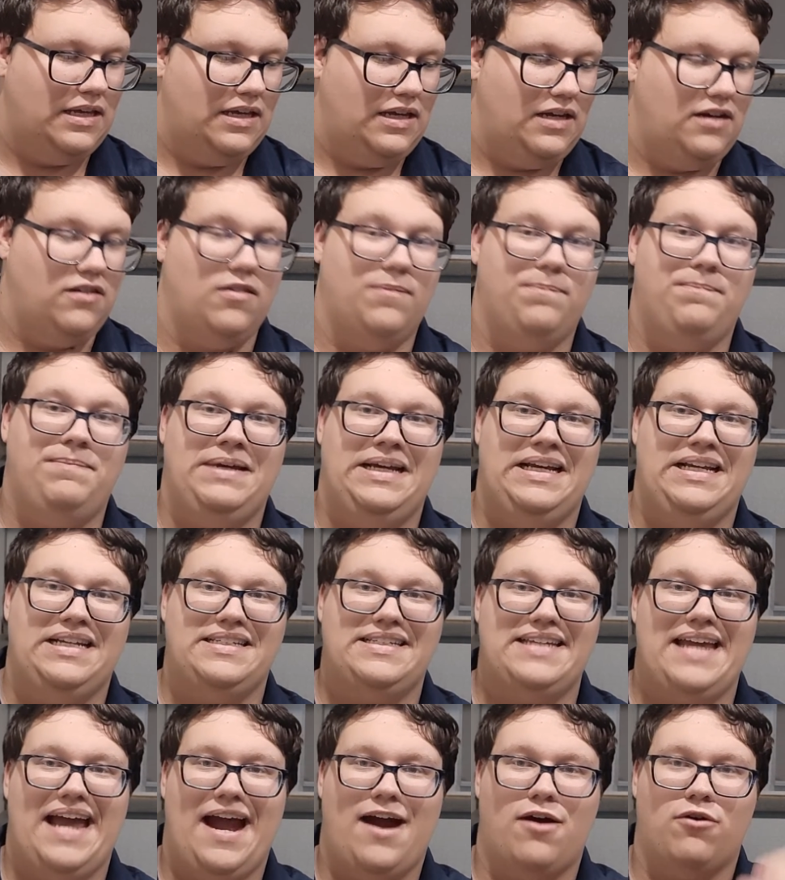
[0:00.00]
you know, big
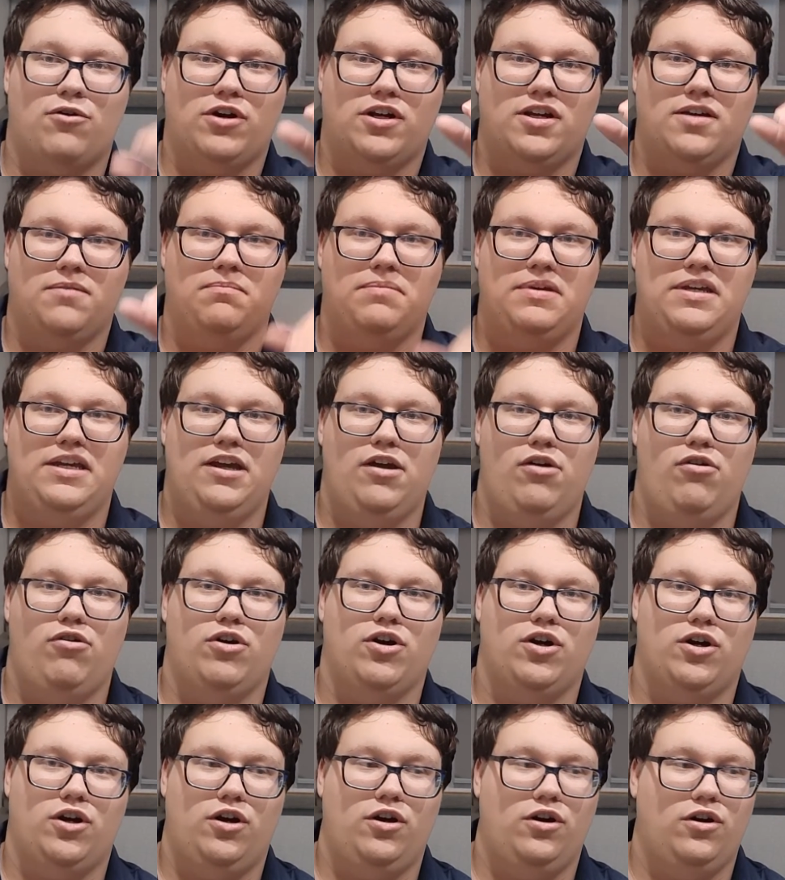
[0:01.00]
tower
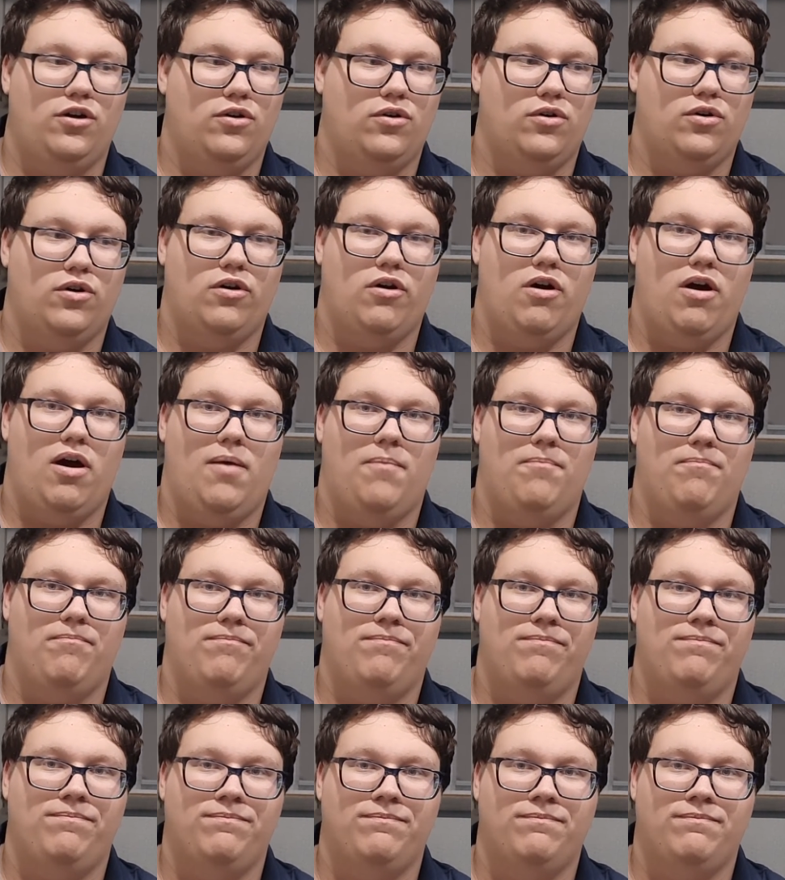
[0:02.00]
computer or,
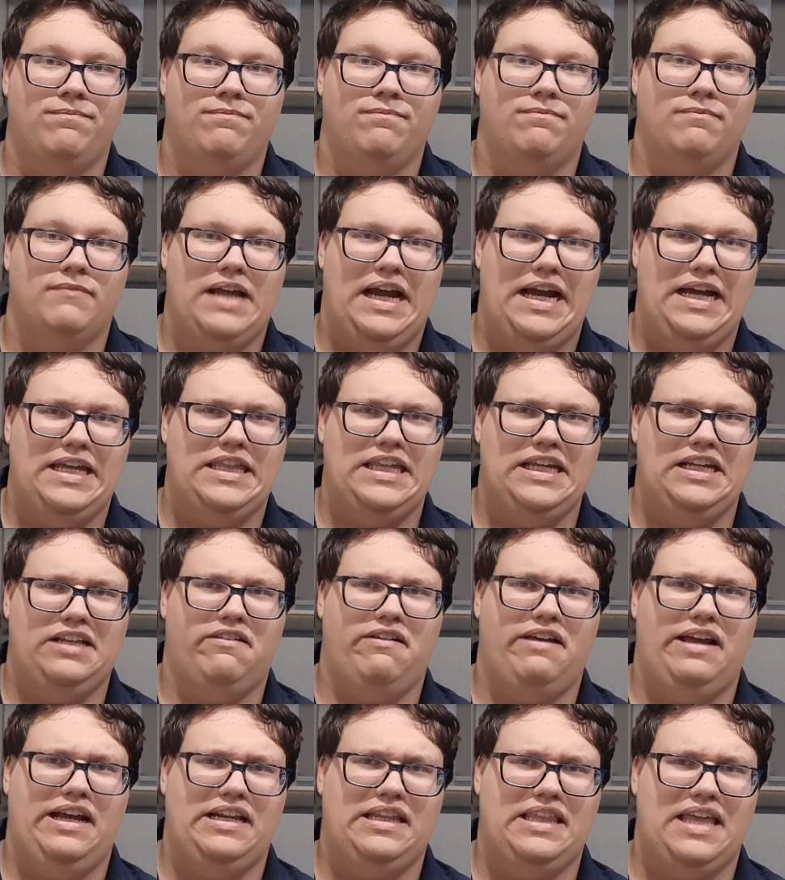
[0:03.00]
anything
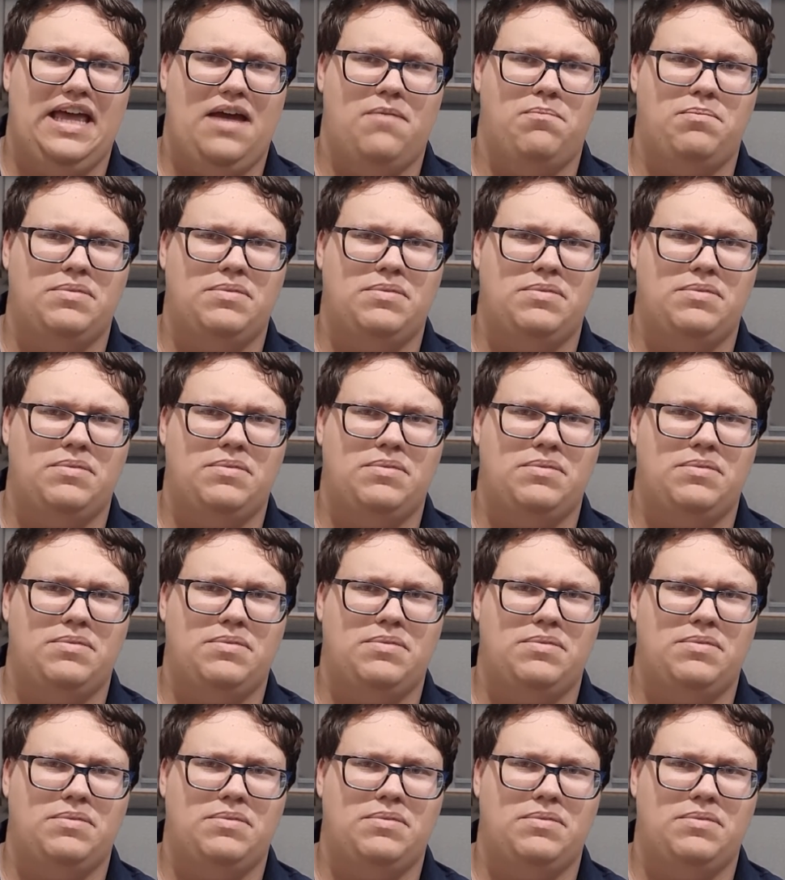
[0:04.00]
like that.